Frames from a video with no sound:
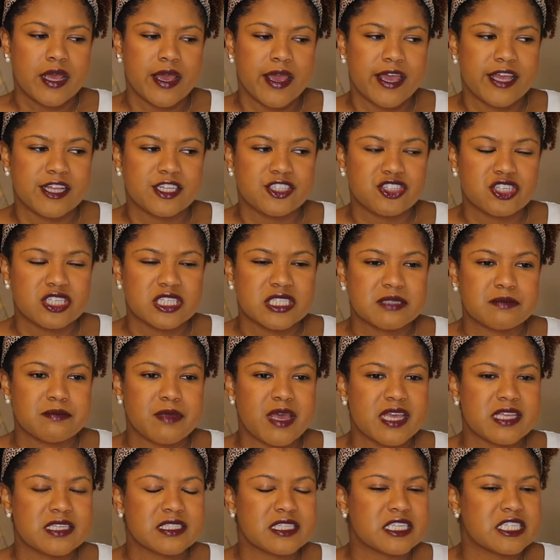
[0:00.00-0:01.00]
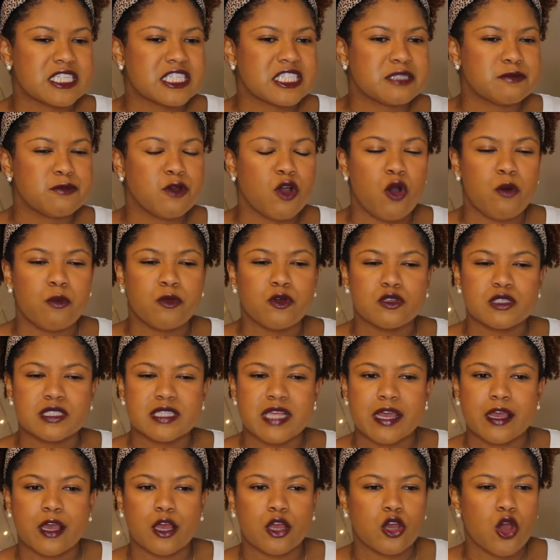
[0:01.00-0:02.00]
It just makes it sm- almost
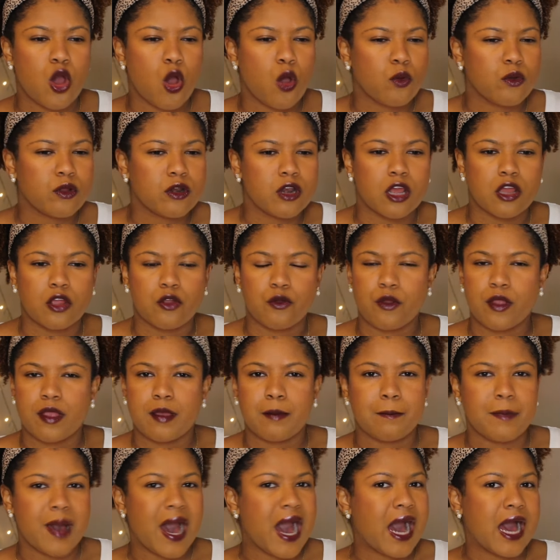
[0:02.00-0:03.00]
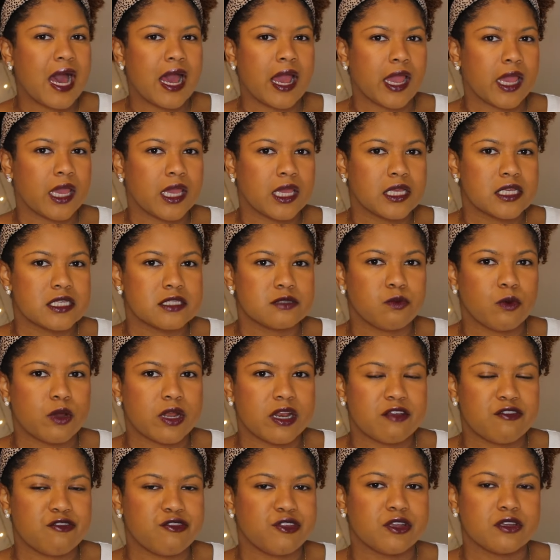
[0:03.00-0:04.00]
like a coconut cream pie is what
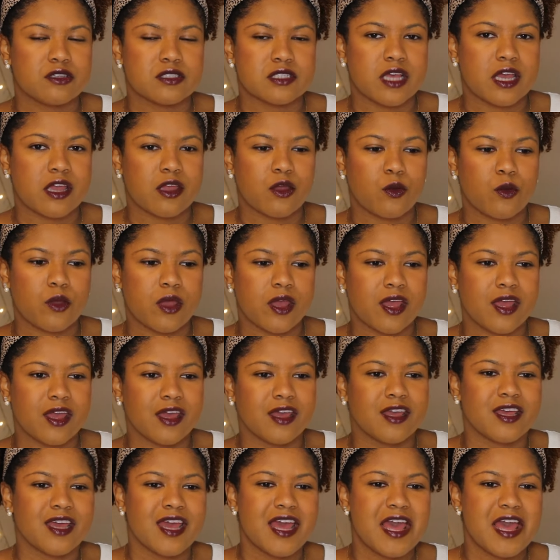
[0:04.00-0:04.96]
it feels like, okay?